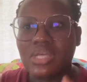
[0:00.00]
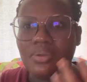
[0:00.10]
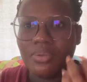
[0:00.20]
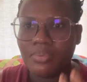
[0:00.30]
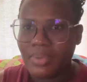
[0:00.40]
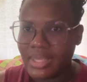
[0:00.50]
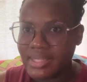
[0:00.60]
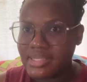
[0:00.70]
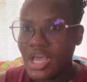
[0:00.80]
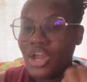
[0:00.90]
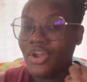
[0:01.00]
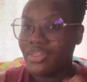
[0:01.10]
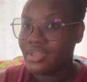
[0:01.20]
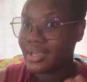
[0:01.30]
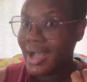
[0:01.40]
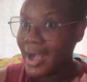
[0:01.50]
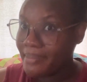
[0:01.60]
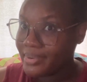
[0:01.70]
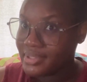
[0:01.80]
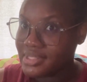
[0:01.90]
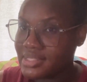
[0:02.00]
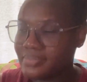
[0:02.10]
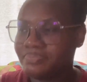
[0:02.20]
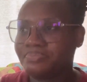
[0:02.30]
and you wait, nothing happens.